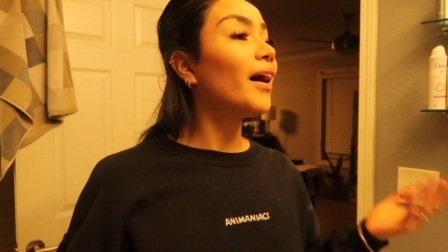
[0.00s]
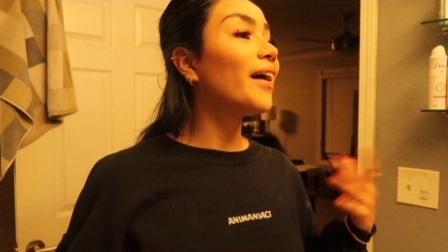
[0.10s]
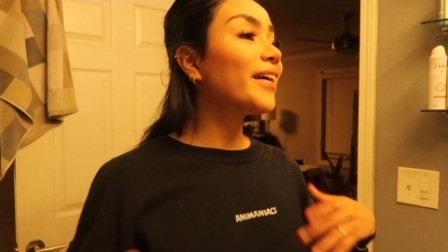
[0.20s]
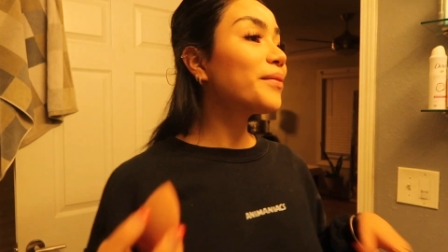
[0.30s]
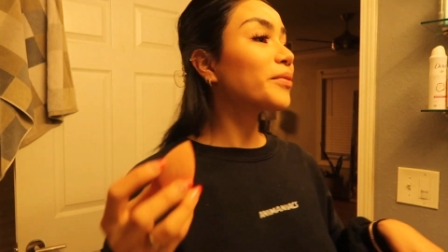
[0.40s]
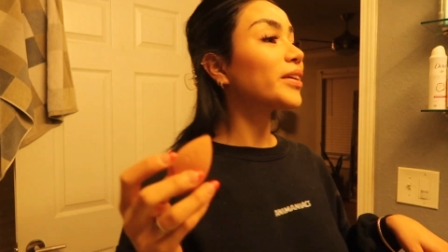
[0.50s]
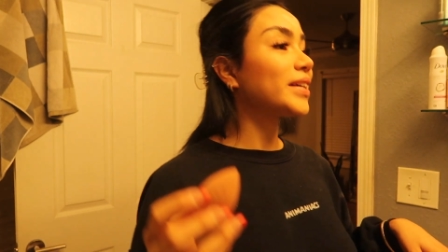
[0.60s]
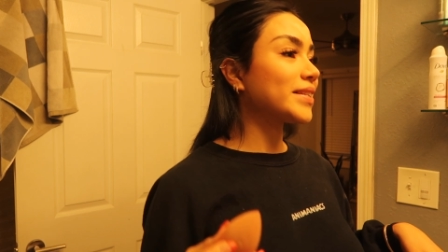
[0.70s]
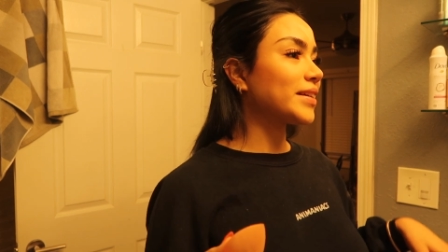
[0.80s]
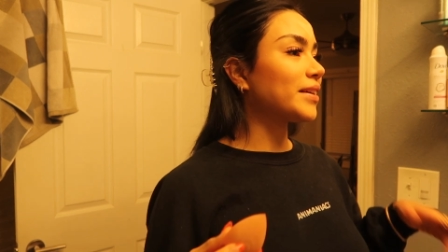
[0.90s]
I am
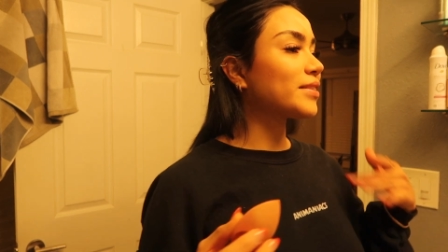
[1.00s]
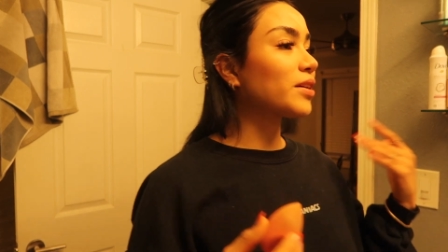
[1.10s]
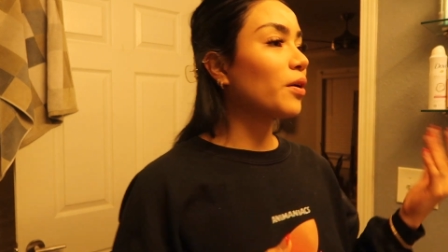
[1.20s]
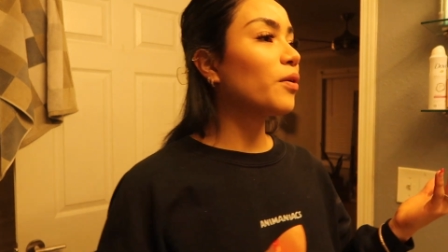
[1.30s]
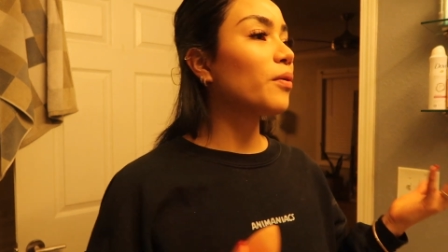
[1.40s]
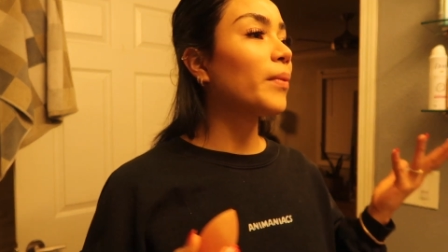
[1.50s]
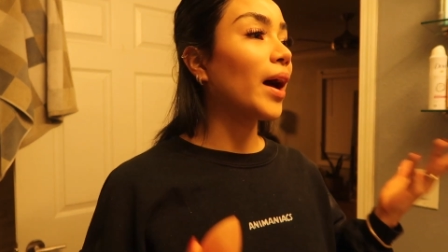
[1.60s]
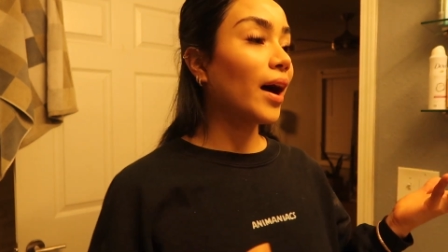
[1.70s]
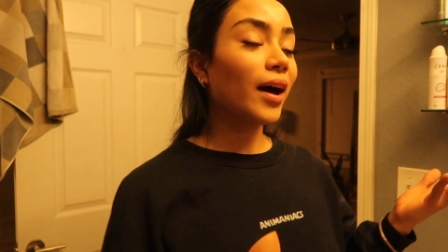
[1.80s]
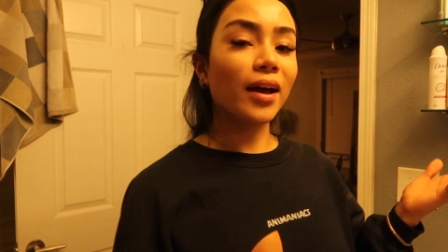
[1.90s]
crazy. So my
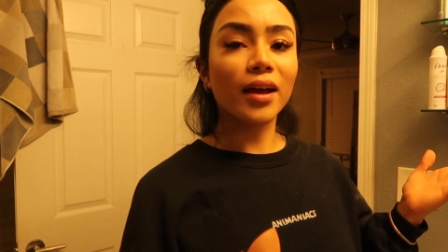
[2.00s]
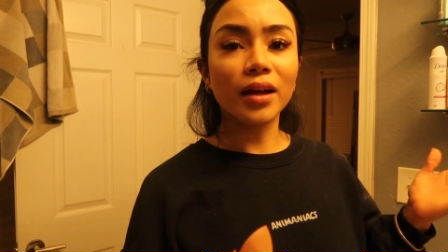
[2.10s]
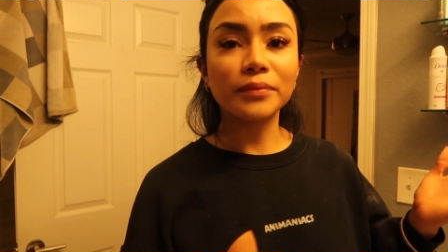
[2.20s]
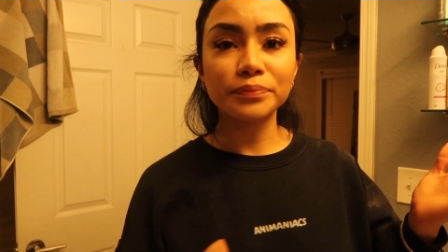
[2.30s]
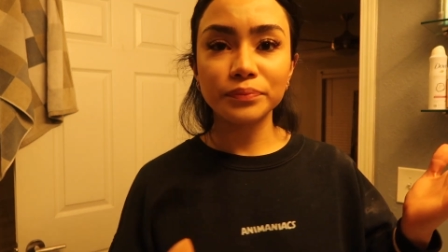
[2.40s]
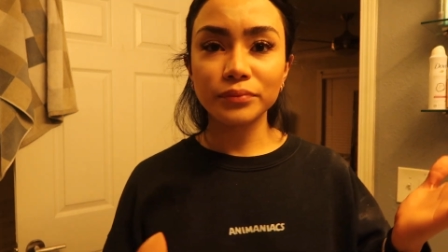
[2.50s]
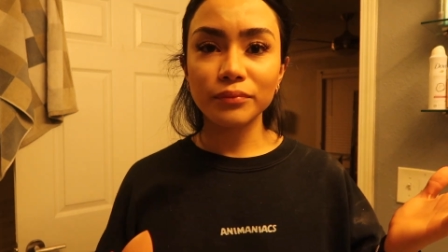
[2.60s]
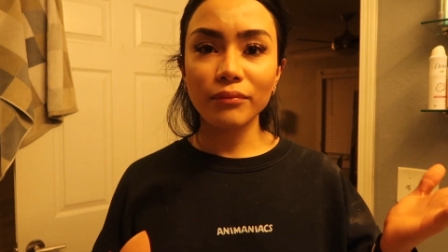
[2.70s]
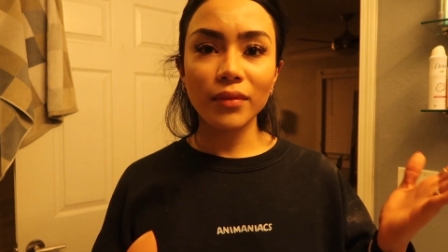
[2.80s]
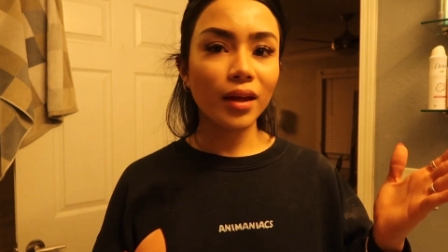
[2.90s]
eye,
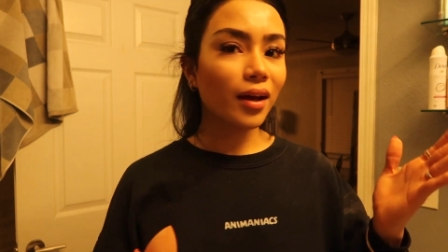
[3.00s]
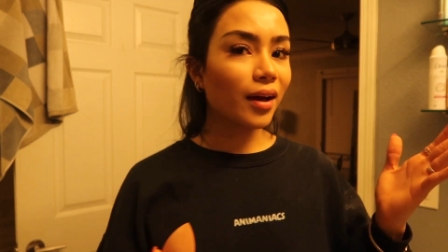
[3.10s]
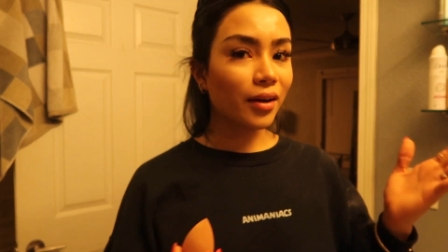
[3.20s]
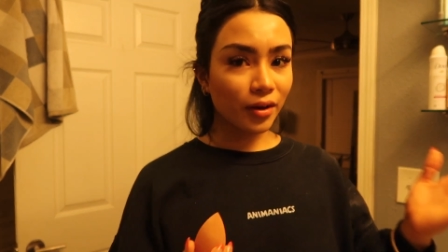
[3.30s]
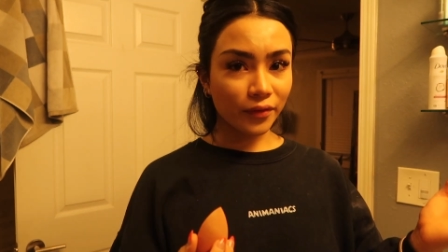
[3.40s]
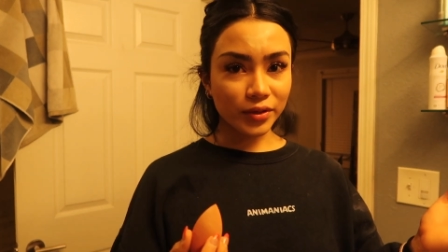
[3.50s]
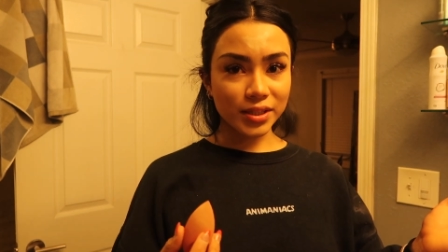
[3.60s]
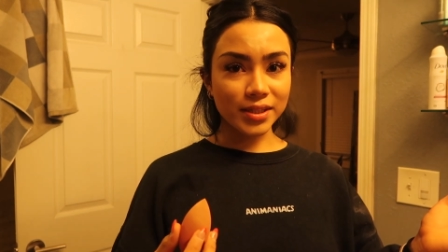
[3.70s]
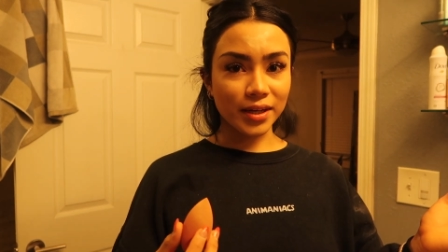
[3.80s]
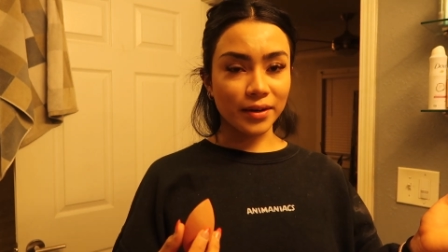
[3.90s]
I don't know if you
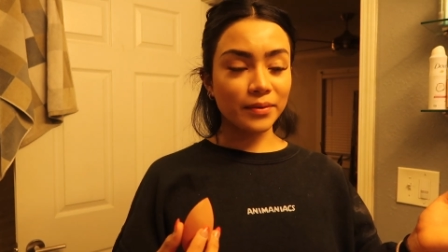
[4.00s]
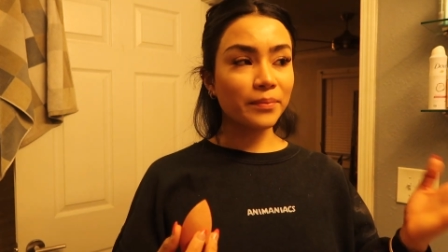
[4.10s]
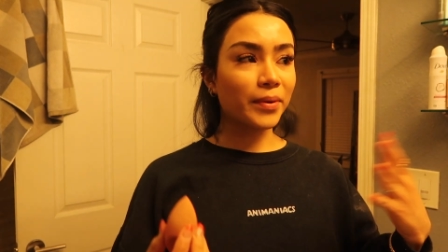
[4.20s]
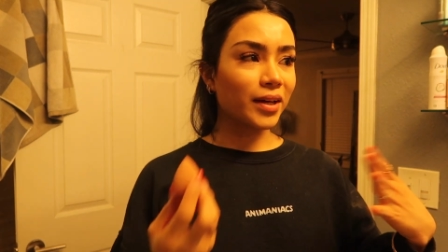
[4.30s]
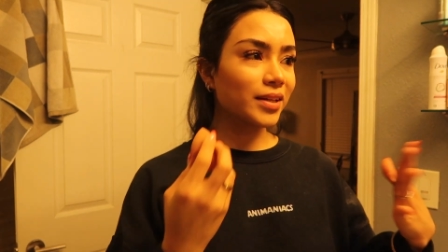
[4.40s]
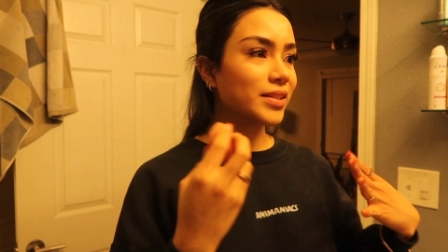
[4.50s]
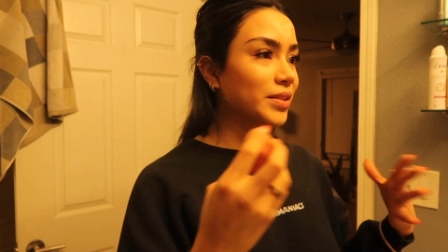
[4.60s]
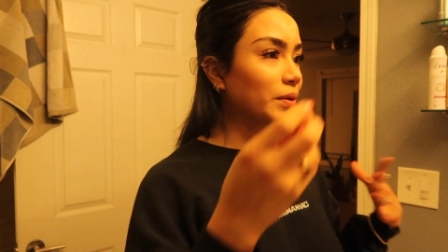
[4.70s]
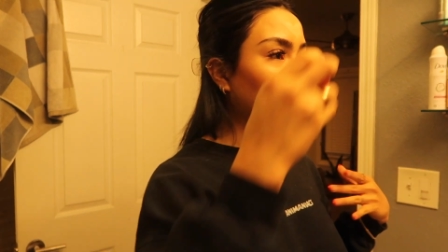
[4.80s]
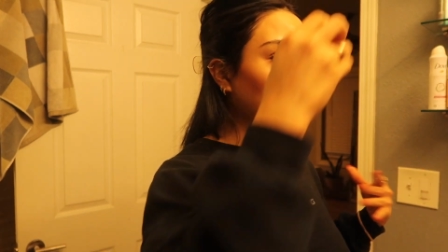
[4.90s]
can see it, but it's still